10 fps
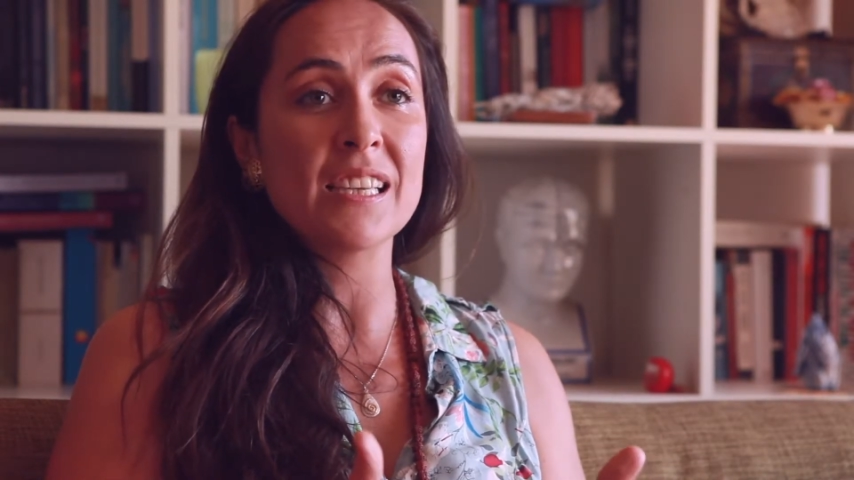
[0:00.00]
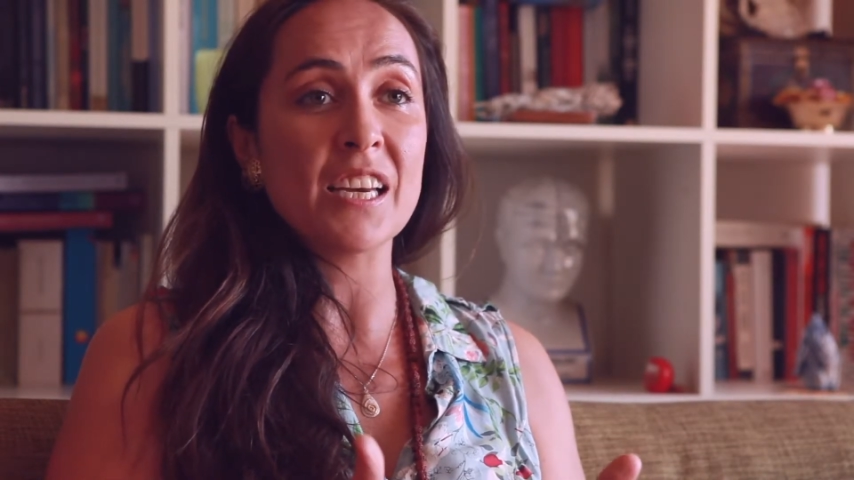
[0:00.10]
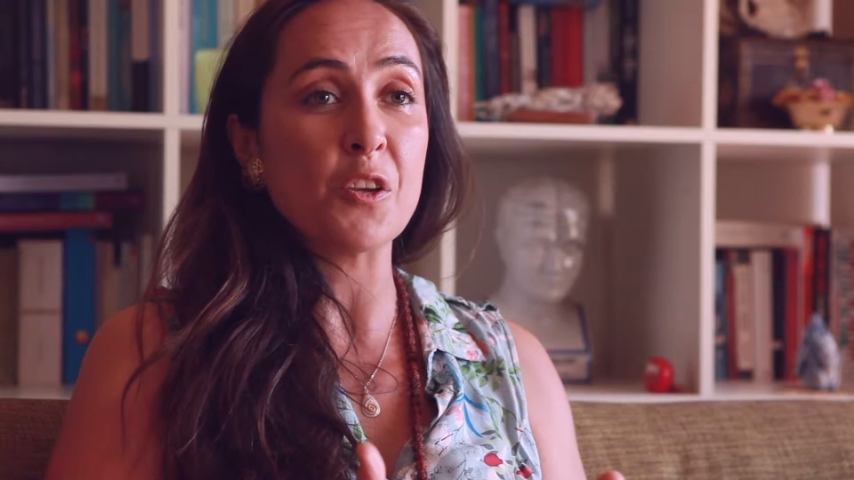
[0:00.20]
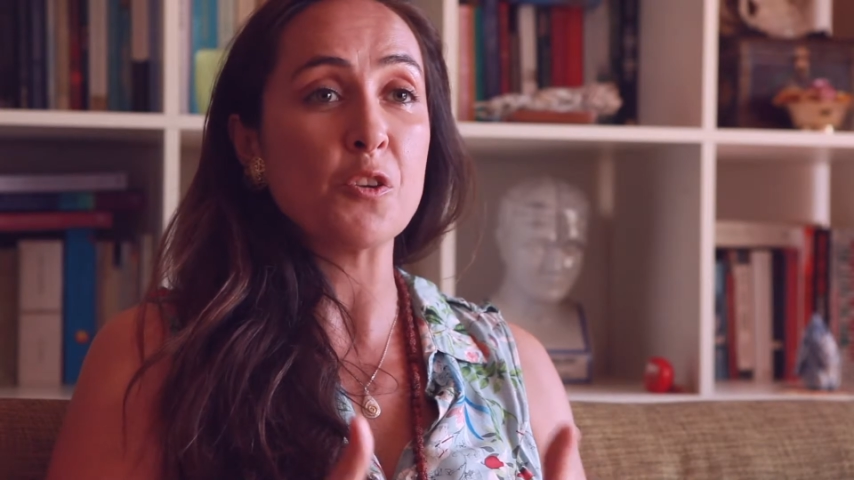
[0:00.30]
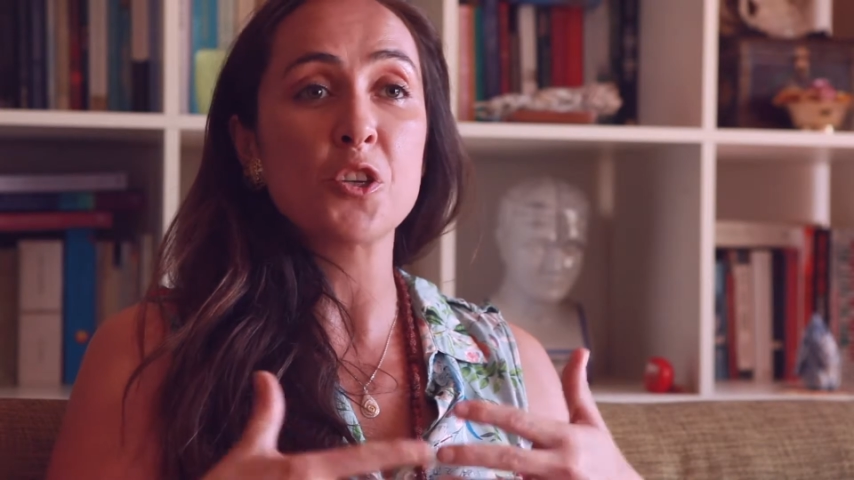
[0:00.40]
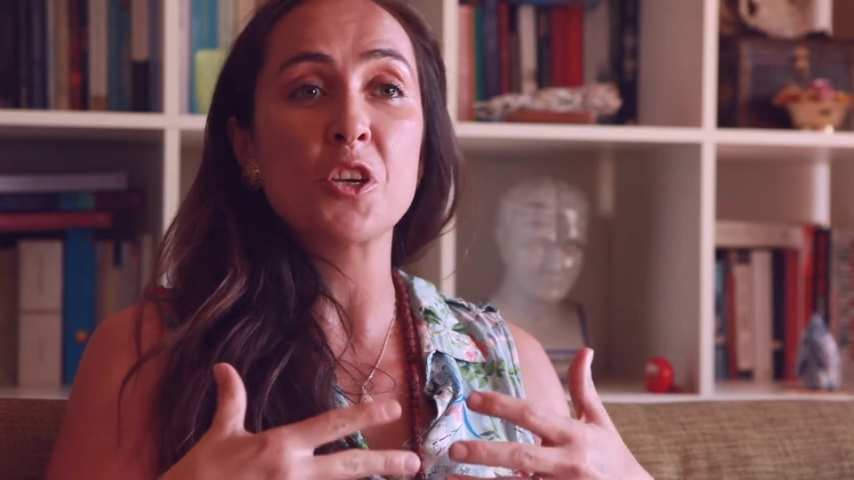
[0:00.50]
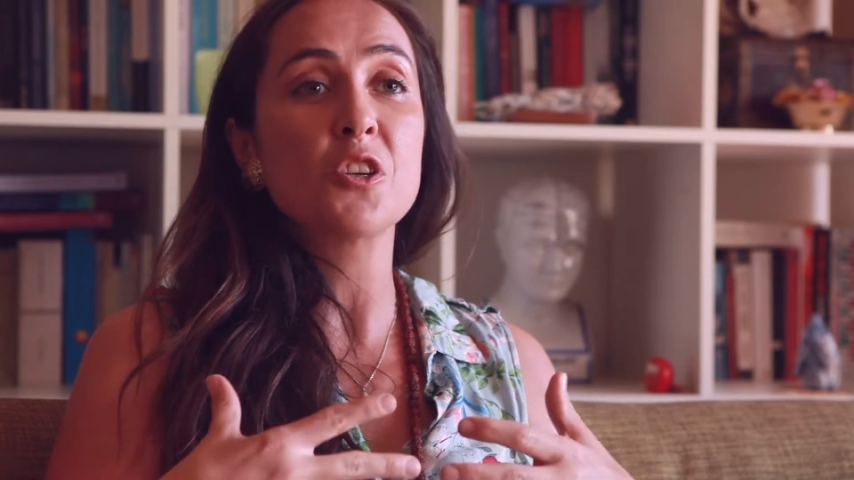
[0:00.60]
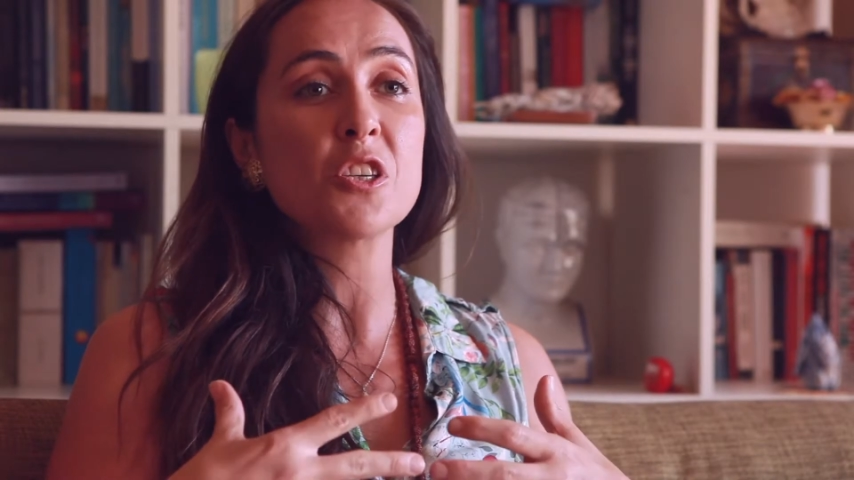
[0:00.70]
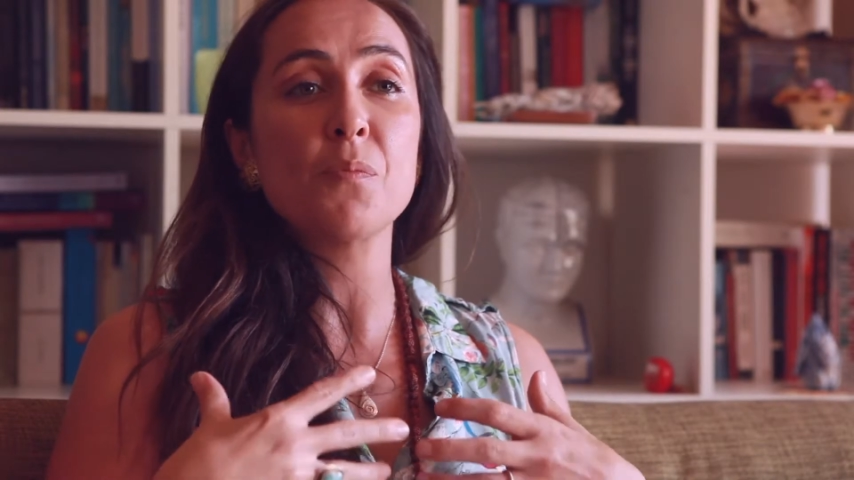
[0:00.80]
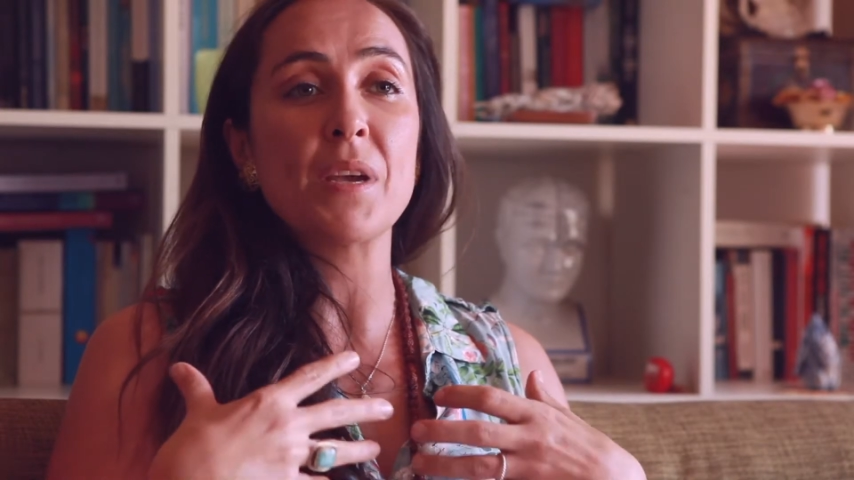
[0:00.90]
that you shouldn't
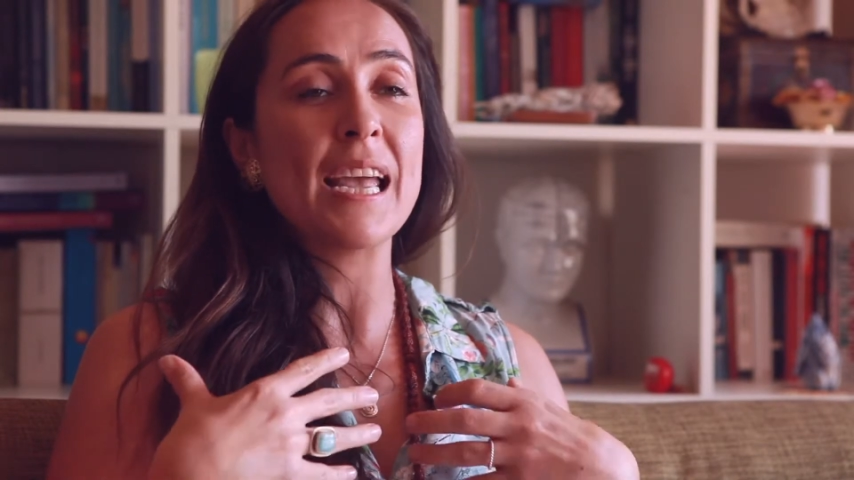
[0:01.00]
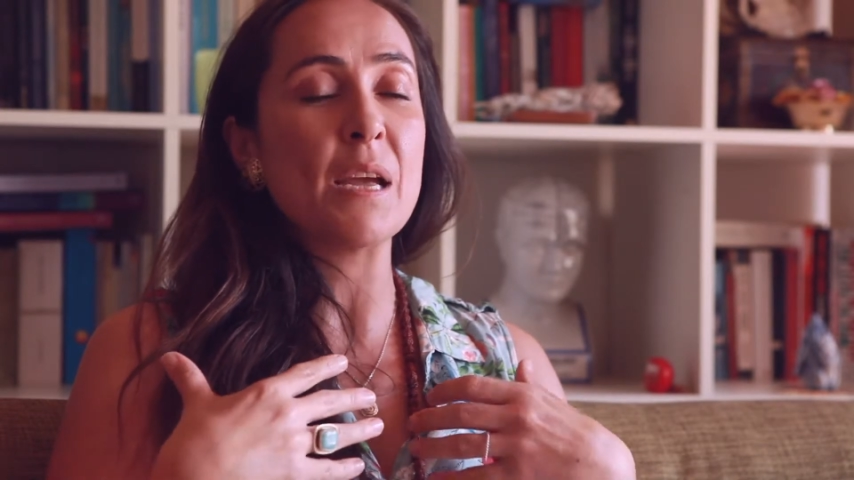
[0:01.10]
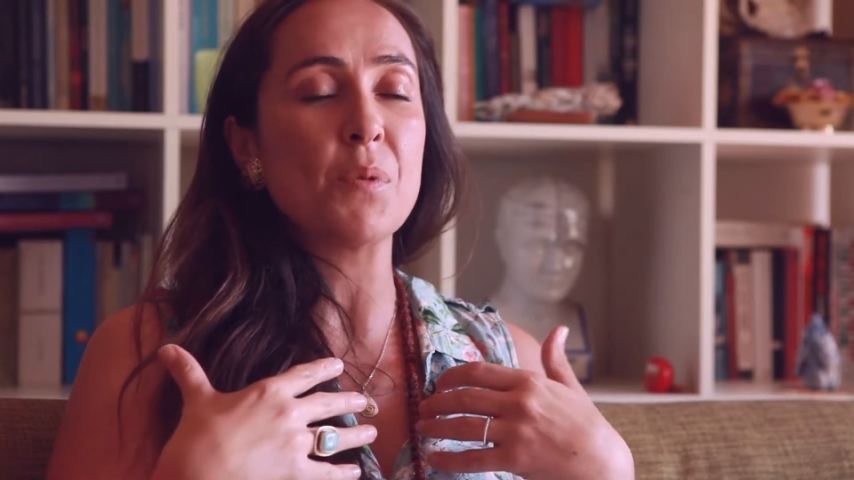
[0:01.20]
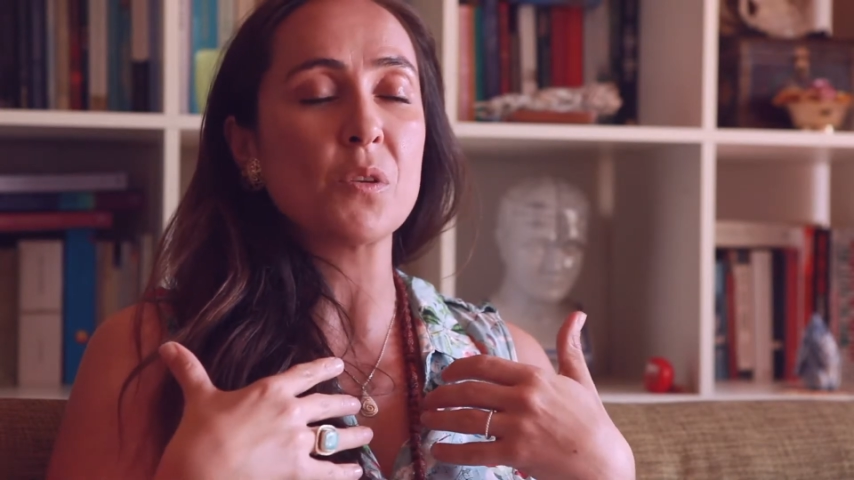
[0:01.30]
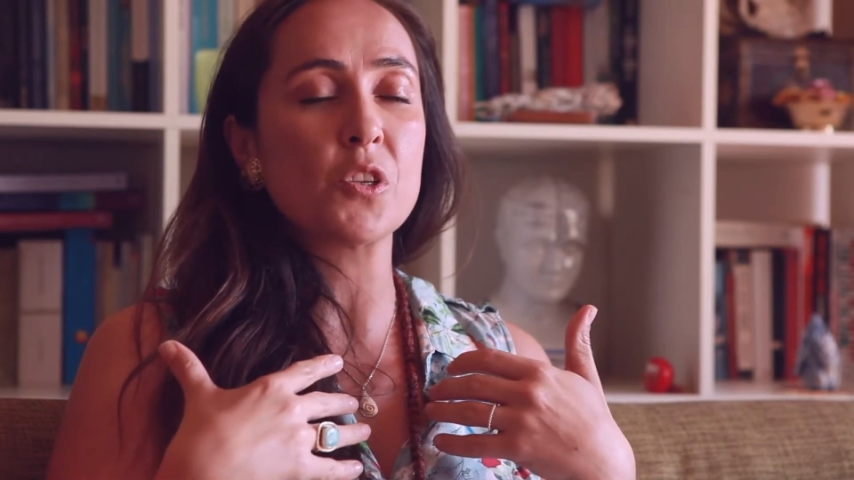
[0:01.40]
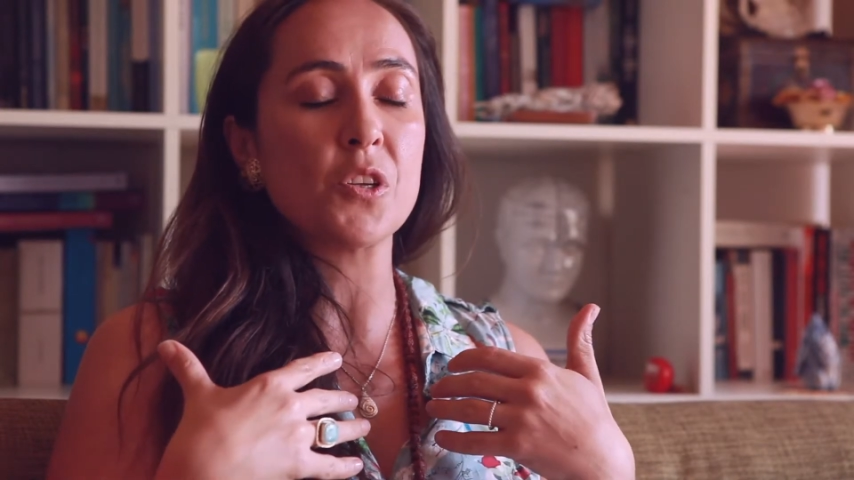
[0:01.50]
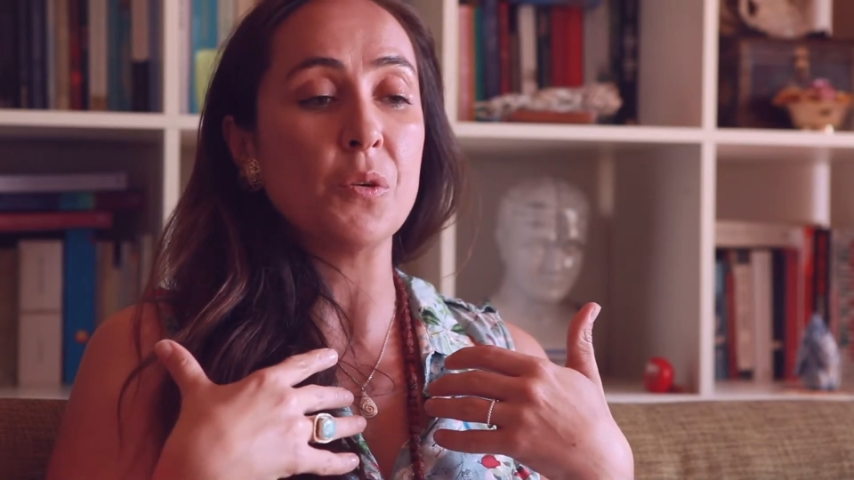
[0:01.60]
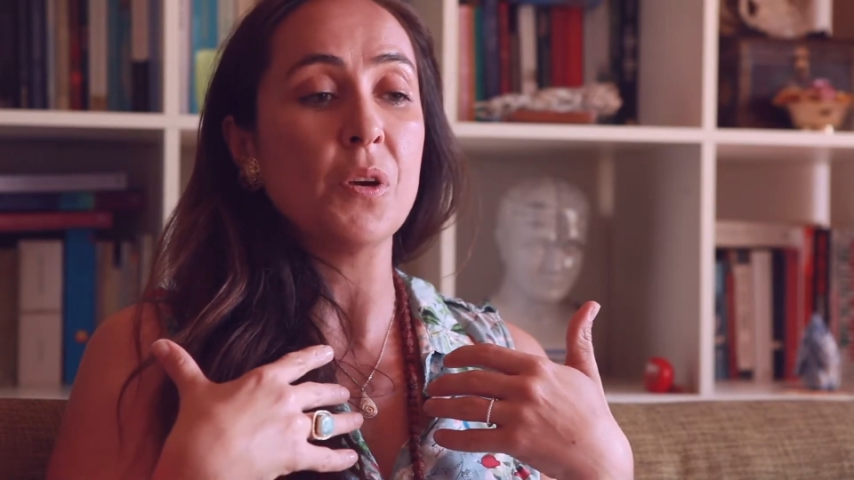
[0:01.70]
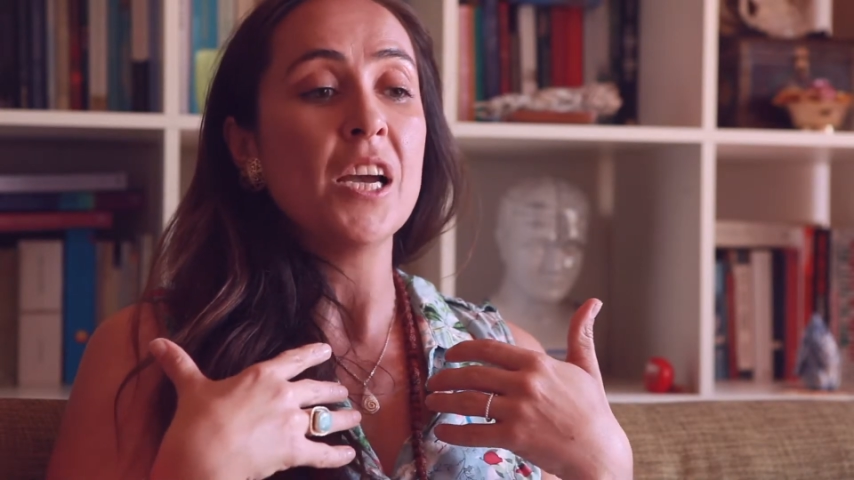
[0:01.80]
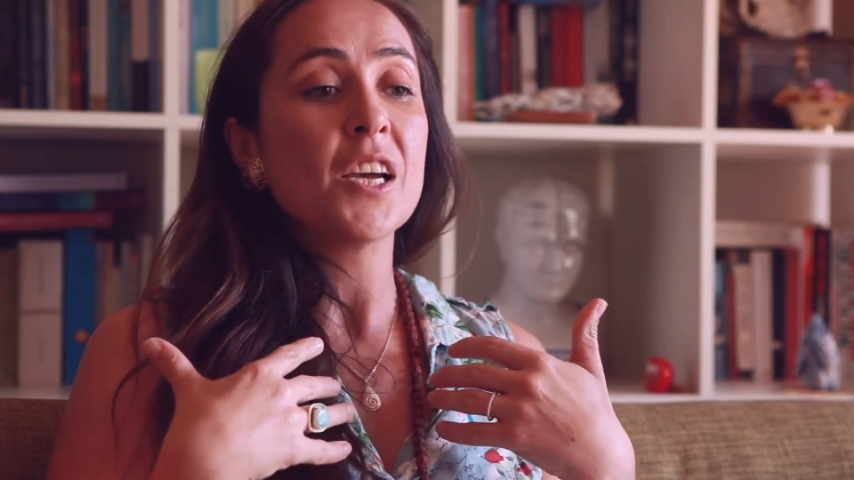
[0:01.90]
just be able to